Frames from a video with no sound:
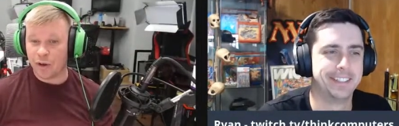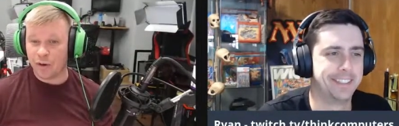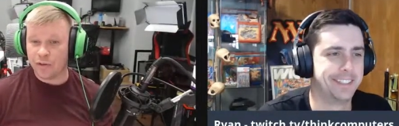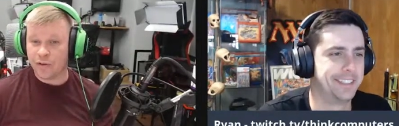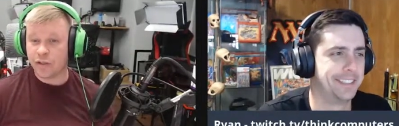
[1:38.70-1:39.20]
Speaker 1: with our
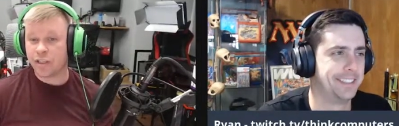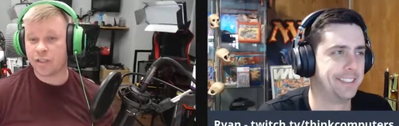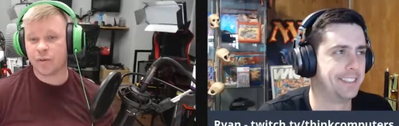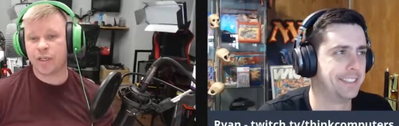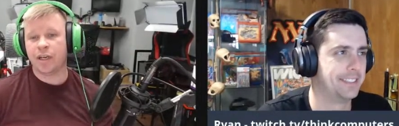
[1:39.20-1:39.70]
reviews
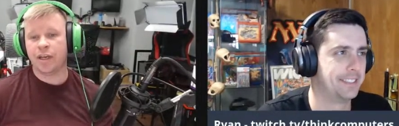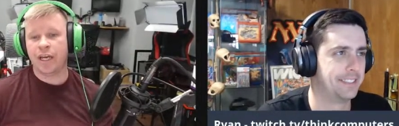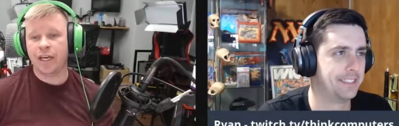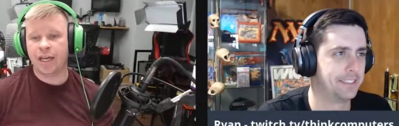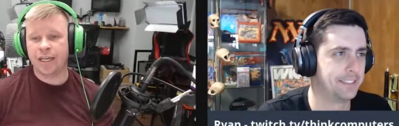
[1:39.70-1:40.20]
this week.
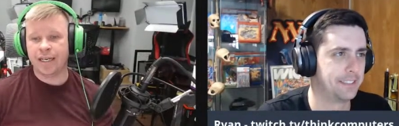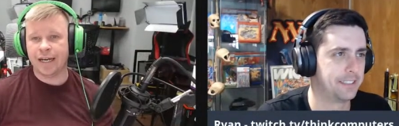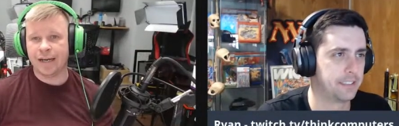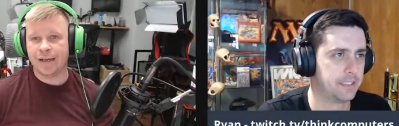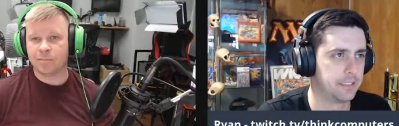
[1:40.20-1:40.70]
And
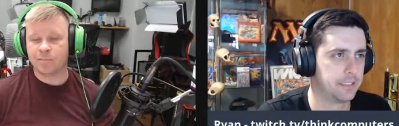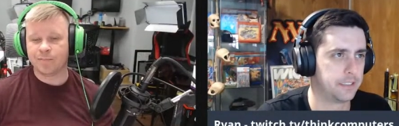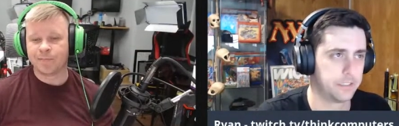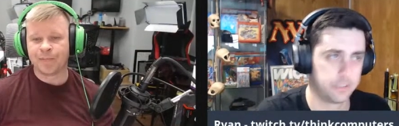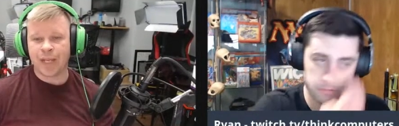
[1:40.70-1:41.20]

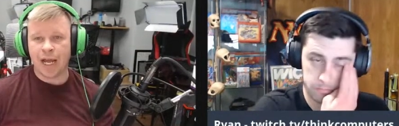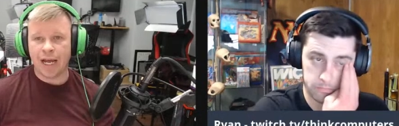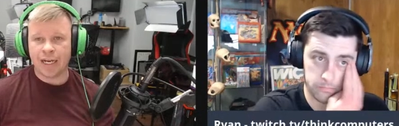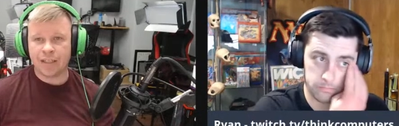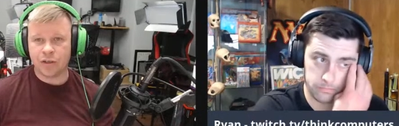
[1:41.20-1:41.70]

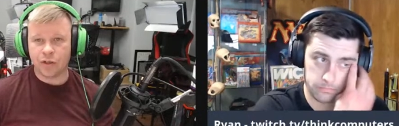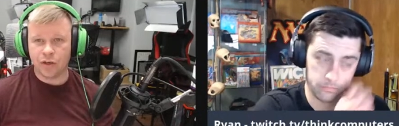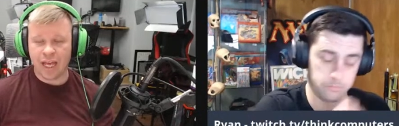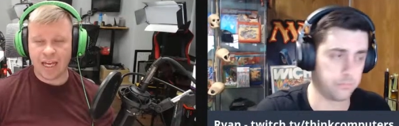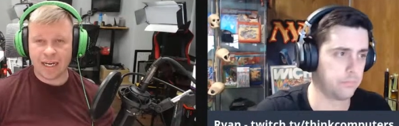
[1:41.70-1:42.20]
I took a
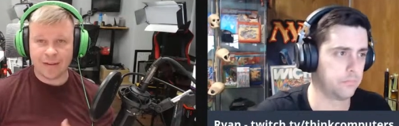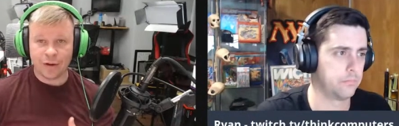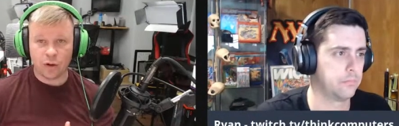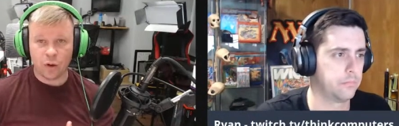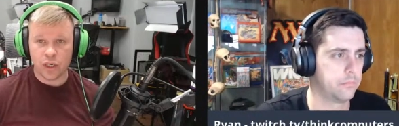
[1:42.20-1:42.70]
look at
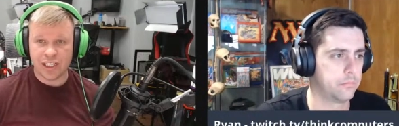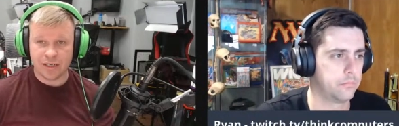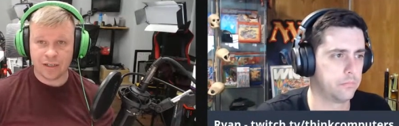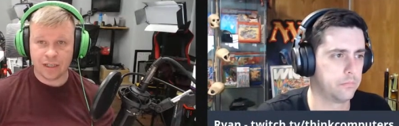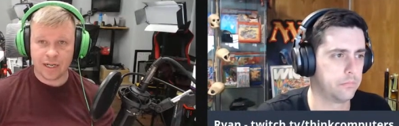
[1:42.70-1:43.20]
another
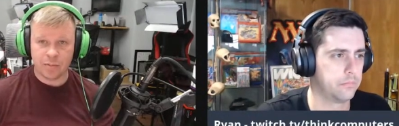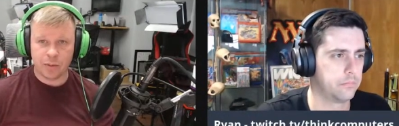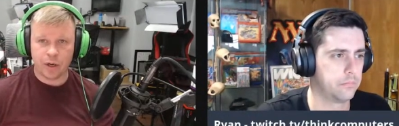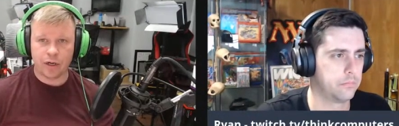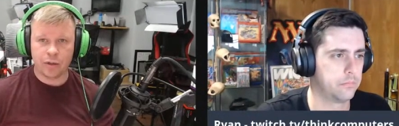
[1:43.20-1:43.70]
Corsair lighting
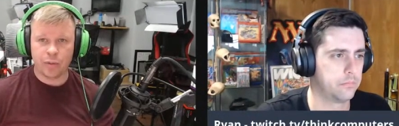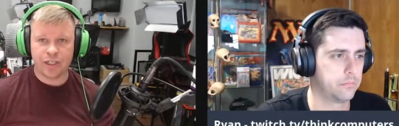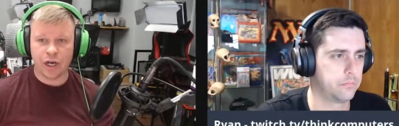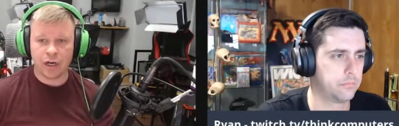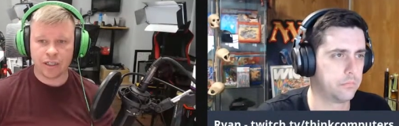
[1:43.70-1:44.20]
product. We
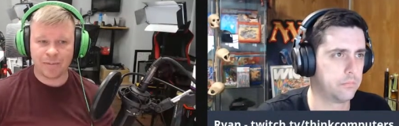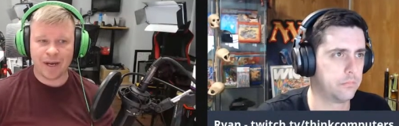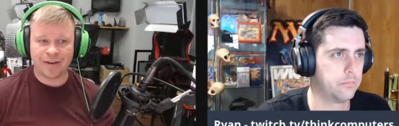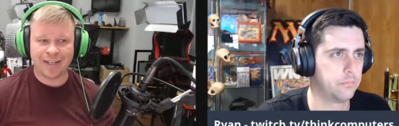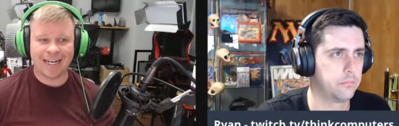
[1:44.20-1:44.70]
talked
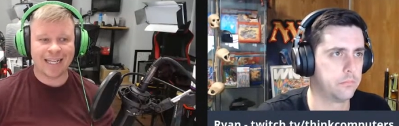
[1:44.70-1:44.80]
about it